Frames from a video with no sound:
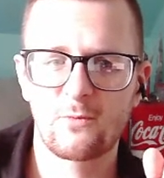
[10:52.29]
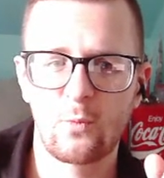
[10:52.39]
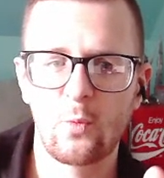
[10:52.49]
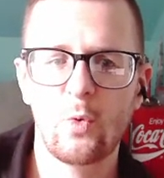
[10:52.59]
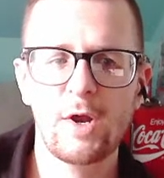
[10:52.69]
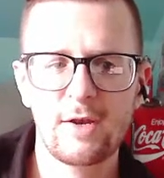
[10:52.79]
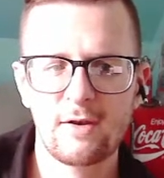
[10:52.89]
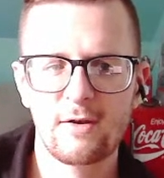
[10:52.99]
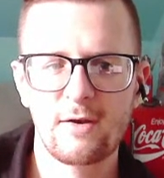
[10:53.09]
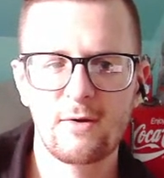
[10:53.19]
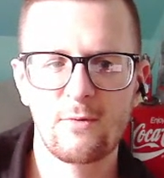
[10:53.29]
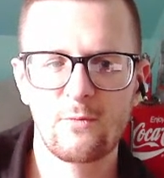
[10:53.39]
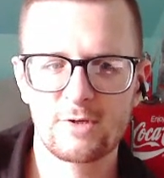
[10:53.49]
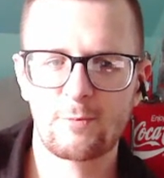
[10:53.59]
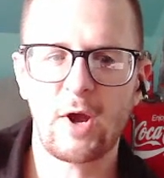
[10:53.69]
What
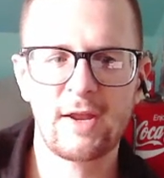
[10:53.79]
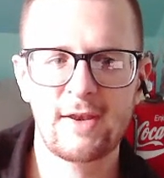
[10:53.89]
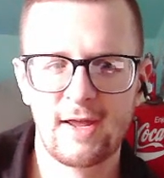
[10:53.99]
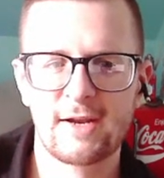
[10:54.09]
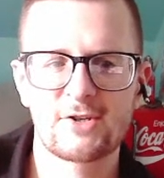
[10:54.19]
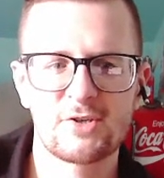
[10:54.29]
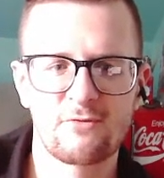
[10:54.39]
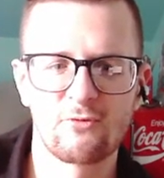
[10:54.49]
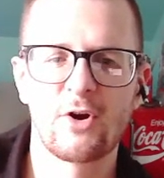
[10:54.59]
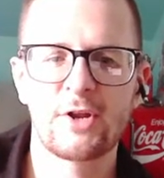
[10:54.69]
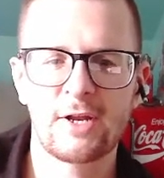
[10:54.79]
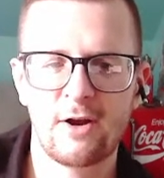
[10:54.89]
was Biden actually running